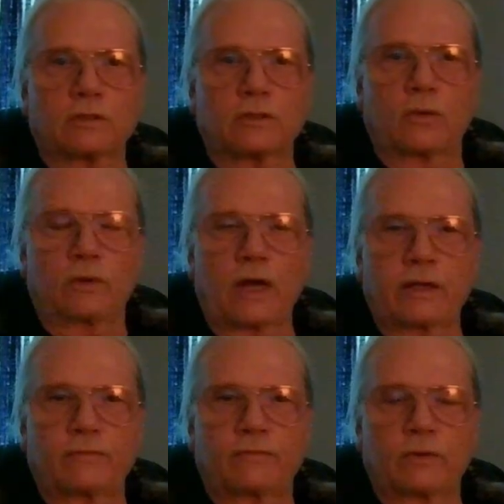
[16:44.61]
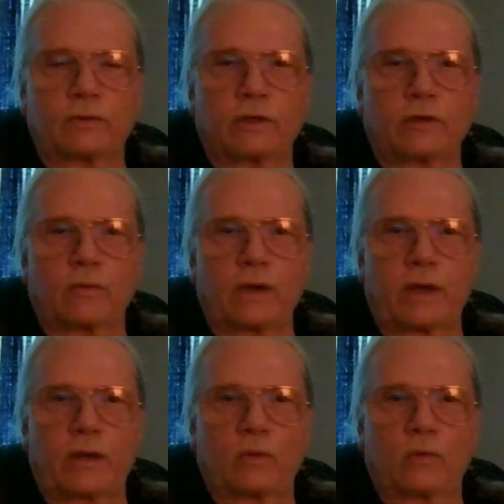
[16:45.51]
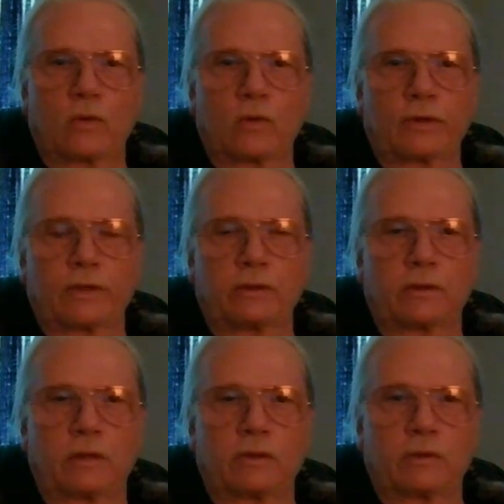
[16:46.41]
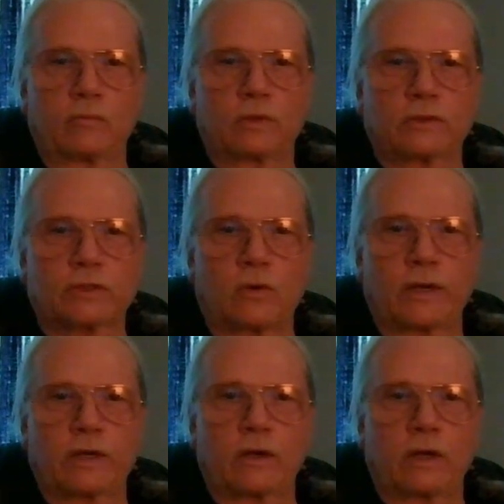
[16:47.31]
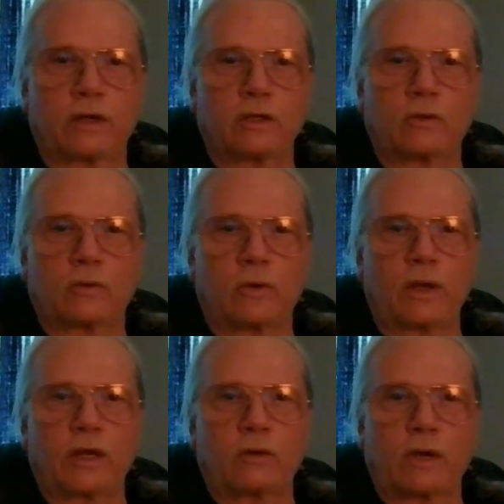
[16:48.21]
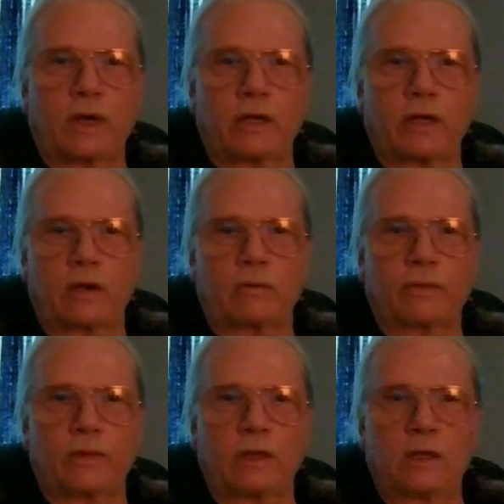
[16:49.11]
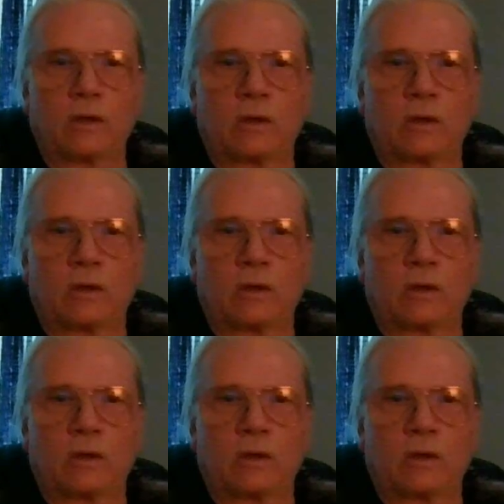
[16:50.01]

So, like, if you look around the world and uh, what's going on in Ukraine right now with the,